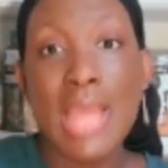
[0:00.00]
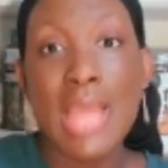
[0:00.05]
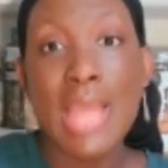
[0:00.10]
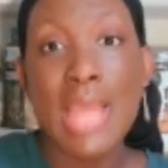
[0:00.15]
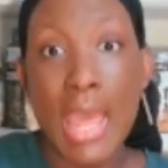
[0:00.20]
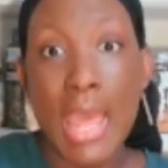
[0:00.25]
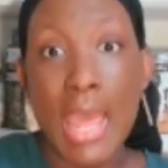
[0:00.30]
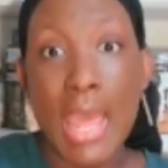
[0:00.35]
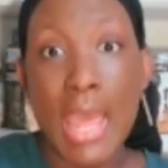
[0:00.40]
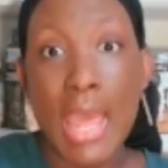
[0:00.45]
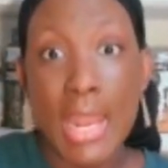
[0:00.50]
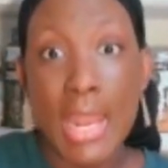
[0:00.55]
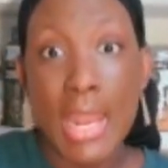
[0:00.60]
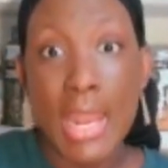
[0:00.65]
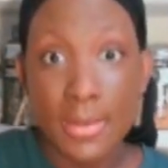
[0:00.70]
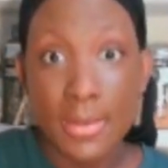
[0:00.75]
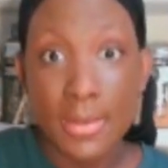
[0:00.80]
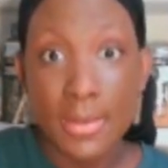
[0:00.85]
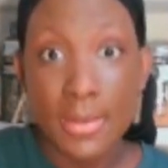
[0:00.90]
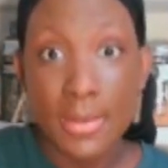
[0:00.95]
database.
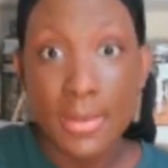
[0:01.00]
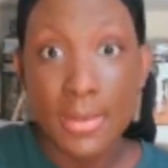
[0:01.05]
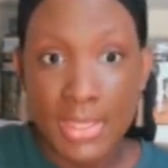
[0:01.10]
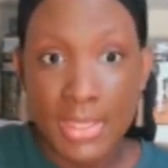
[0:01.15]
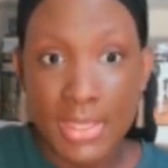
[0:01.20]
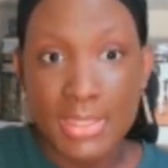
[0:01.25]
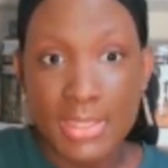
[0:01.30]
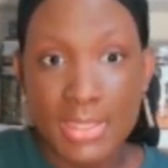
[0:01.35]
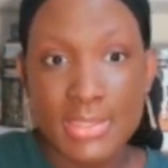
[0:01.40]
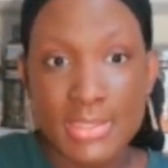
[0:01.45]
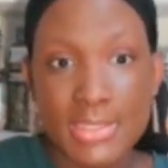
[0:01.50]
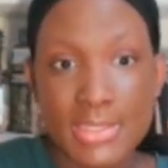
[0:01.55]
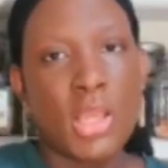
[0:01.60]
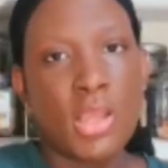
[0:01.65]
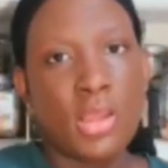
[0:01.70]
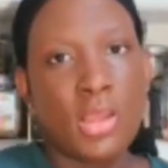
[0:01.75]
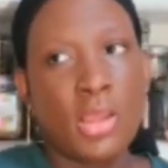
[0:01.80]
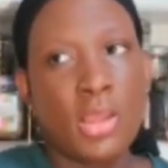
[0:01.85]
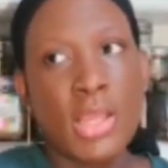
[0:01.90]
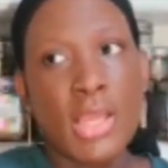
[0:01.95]

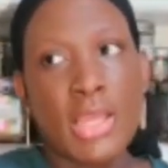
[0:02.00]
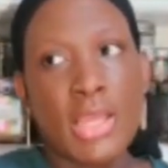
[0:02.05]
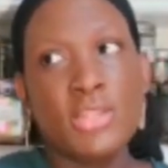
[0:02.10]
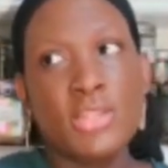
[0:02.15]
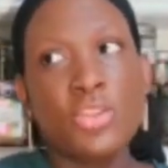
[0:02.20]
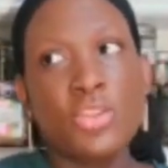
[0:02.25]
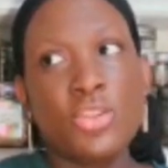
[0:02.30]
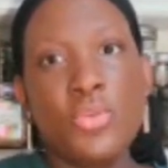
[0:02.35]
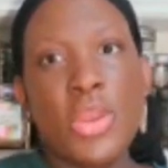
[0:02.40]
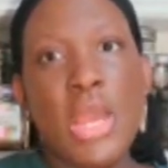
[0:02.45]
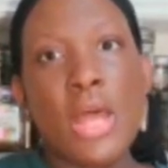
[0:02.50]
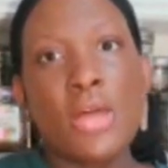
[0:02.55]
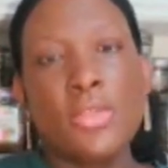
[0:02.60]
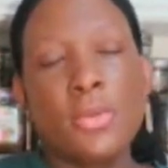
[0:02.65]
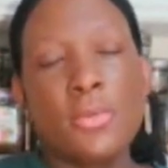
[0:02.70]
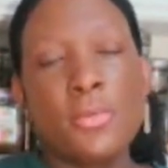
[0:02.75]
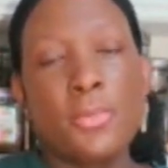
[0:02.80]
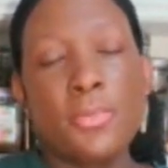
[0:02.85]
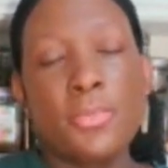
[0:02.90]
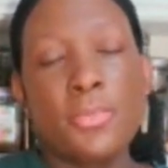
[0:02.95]
And so now
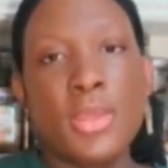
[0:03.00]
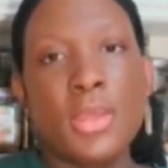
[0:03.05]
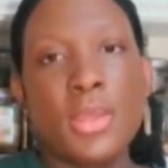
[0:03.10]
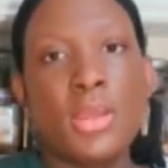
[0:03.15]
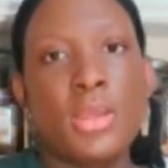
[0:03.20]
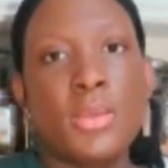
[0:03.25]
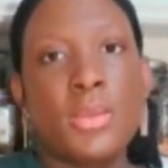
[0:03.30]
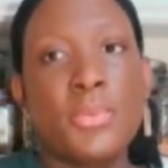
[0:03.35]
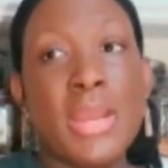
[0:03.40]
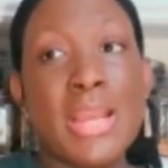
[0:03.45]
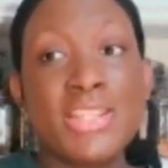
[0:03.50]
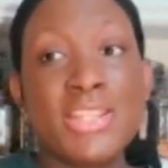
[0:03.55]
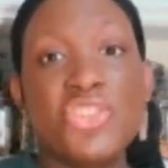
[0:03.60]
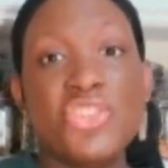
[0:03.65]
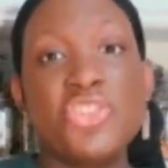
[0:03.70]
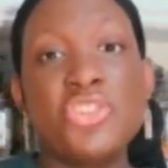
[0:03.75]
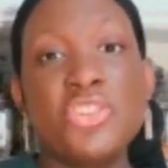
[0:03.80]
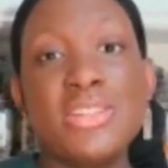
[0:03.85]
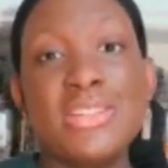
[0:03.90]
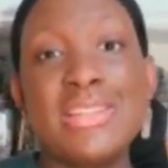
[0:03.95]
the, the
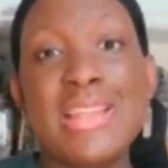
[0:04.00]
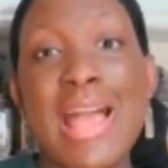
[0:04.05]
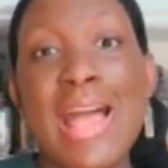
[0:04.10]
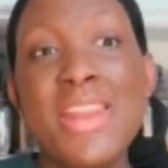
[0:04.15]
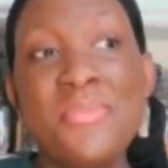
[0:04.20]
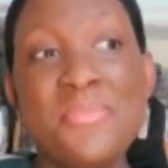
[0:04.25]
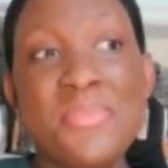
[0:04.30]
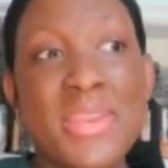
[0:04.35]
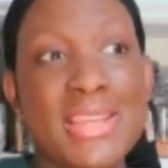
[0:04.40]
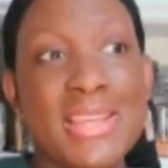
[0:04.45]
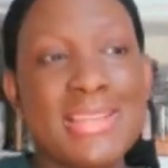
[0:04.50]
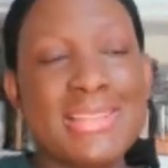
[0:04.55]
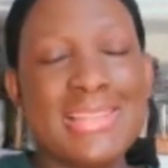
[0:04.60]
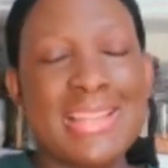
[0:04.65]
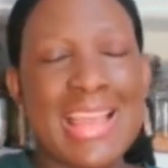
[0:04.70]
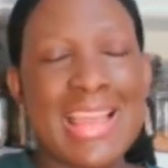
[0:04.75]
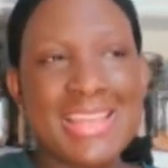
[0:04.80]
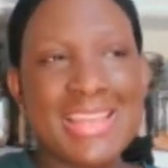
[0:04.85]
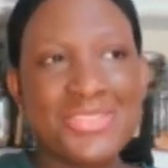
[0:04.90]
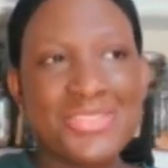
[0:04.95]
practitioner's database
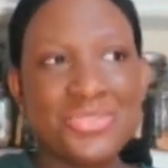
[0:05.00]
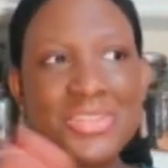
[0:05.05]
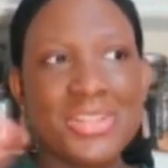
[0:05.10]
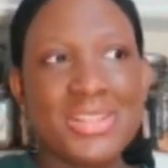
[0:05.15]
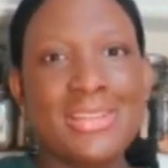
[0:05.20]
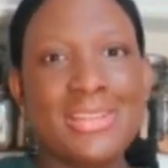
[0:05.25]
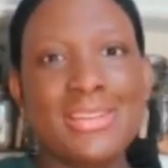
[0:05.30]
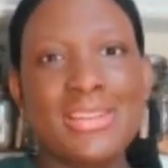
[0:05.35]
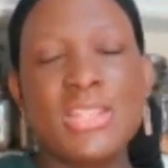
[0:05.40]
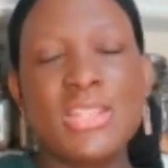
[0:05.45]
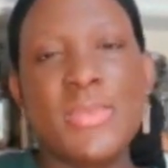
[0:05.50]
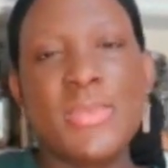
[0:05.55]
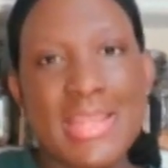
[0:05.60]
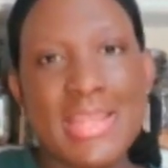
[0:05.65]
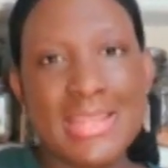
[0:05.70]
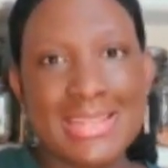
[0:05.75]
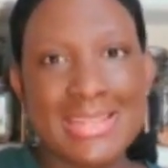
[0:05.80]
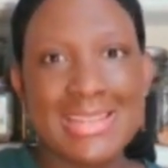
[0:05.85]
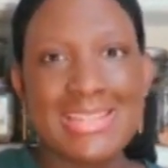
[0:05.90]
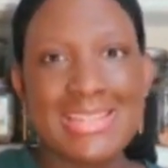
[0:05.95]
has really
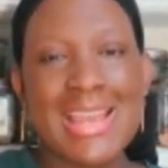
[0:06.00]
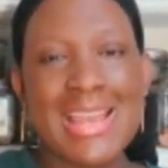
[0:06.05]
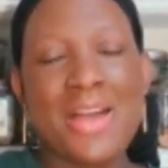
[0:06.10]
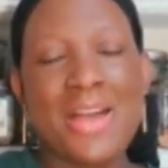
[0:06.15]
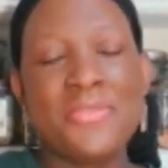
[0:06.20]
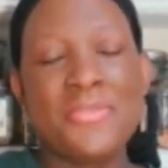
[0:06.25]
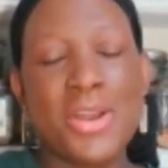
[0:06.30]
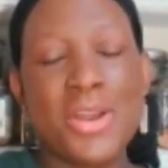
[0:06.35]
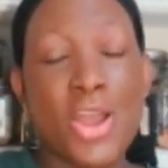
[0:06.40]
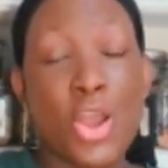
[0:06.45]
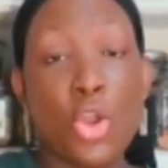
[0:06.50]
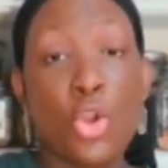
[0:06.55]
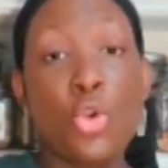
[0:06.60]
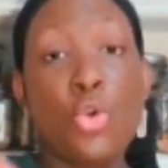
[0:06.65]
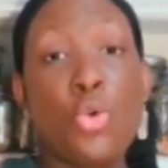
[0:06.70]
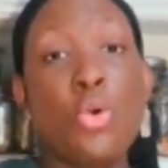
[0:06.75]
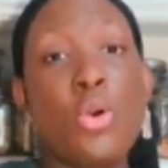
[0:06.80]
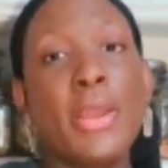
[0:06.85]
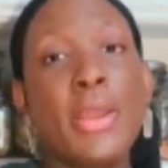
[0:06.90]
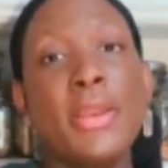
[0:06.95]
expanded to have
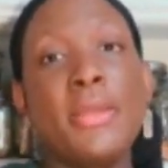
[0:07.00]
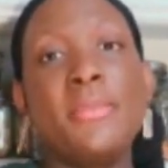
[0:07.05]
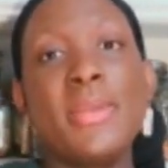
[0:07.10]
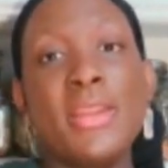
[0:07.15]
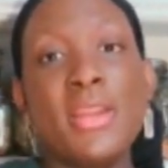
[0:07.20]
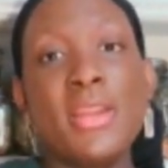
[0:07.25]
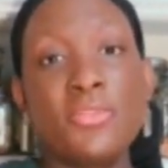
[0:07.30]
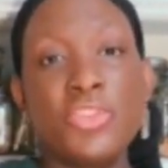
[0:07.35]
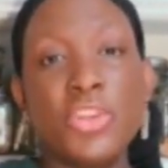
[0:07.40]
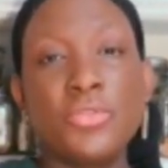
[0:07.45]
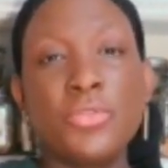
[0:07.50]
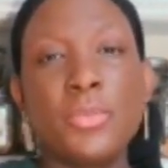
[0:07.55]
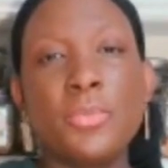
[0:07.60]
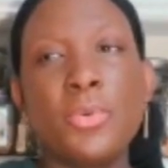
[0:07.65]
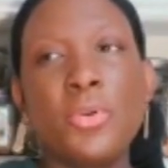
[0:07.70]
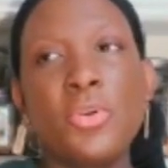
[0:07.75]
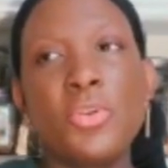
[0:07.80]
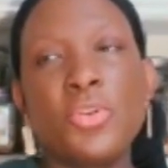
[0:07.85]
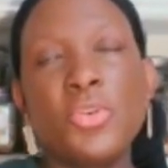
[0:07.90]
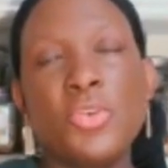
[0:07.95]
quite a bit of different
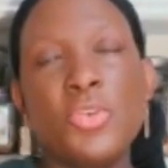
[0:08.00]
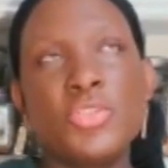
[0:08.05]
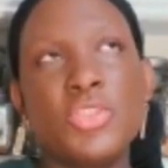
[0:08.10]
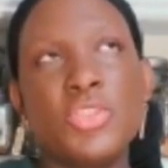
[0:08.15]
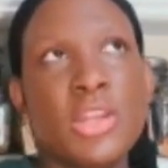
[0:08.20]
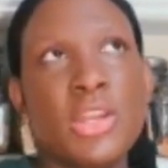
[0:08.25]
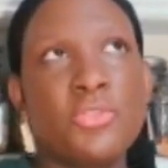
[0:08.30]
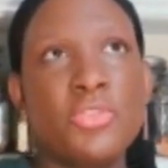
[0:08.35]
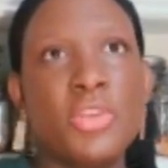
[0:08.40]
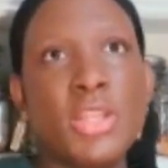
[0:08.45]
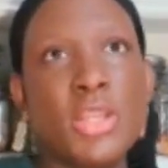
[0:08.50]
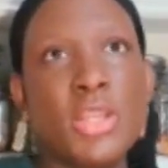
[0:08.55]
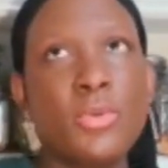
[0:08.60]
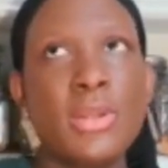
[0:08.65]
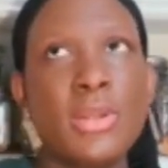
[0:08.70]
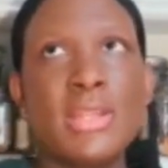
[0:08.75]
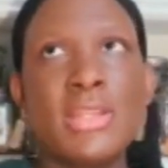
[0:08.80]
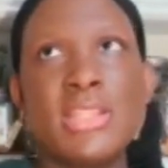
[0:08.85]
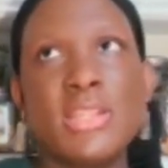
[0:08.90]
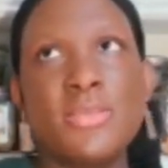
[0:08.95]
protocols. And I really
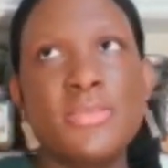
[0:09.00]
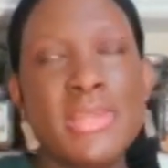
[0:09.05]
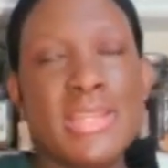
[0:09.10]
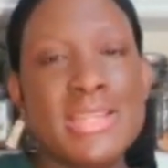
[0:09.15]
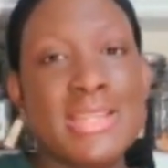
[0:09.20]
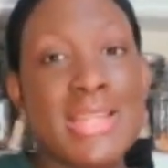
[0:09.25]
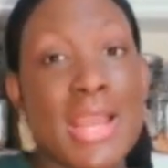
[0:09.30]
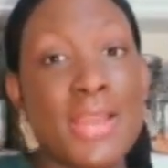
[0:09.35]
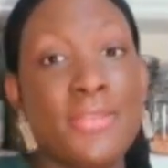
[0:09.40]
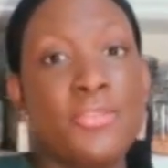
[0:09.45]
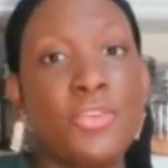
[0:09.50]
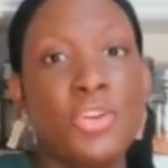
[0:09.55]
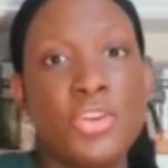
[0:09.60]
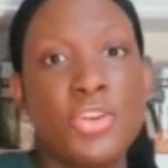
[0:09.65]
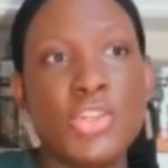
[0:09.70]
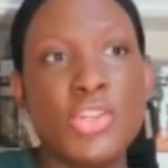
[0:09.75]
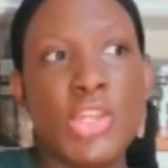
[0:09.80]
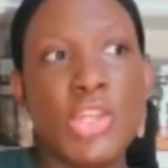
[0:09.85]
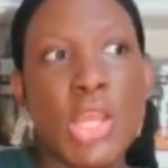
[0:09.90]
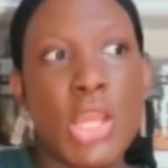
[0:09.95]
wanted to be
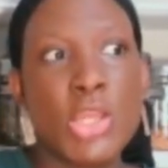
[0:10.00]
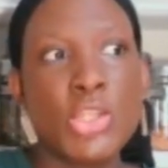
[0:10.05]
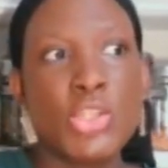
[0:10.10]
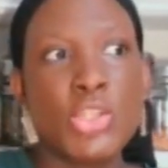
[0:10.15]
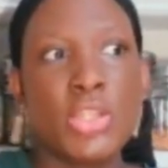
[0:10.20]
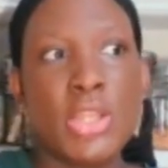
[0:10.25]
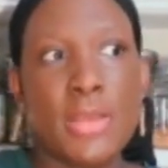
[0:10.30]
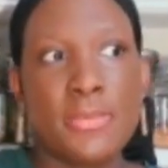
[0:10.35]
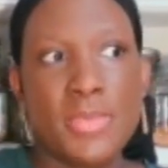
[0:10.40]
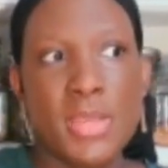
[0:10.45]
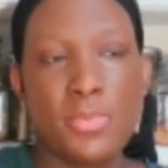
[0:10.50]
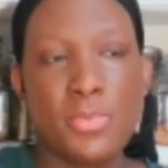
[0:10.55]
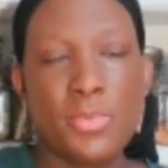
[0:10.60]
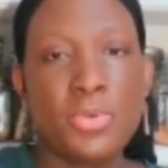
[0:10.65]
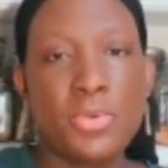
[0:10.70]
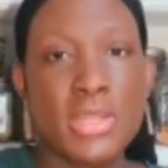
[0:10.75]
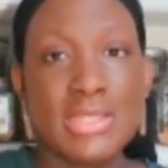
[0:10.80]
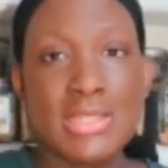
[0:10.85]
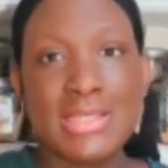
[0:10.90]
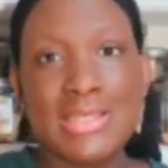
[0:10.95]
diverse so that people
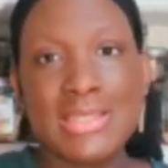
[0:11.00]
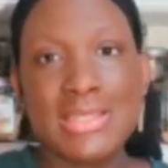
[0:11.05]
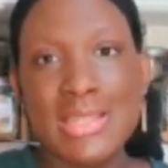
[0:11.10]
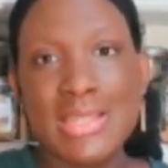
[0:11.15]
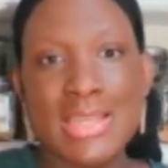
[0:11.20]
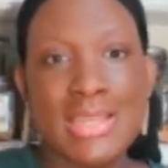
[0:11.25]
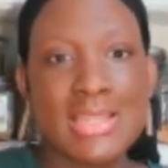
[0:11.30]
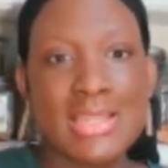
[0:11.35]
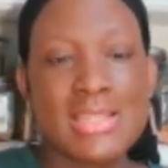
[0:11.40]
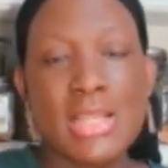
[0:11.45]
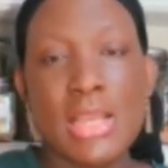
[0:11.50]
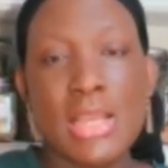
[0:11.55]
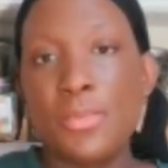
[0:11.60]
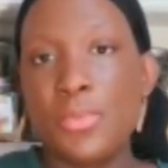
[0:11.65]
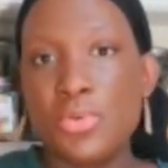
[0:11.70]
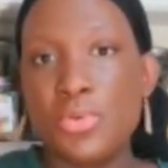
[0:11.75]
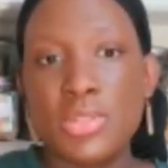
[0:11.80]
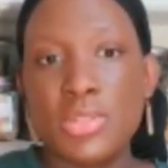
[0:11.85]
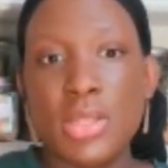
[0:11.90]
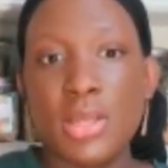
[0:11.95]
could see
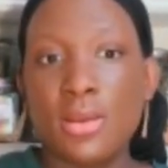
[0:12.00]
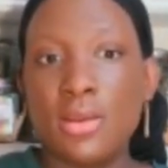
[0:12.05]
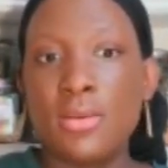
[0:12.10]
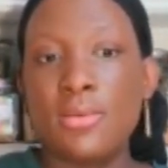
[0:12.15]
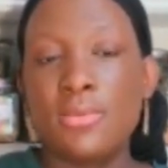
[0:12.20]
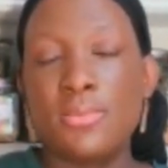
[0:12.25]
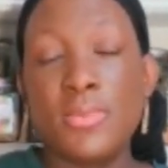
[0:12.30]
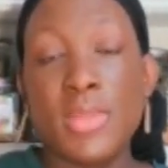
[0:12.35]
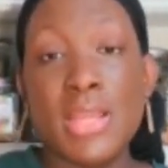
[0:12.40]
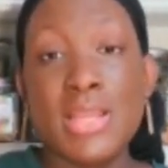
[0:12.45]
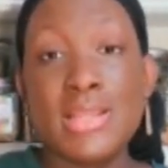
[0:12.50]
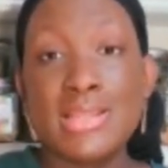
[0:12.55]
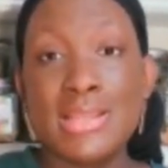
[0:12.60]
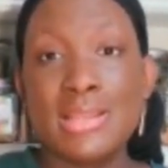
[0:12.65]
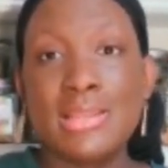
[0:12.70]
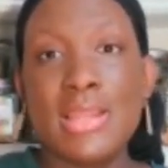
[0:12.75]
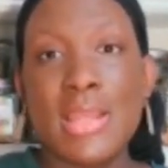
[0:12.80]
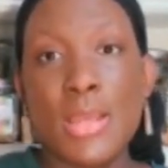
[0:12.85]
examples of things that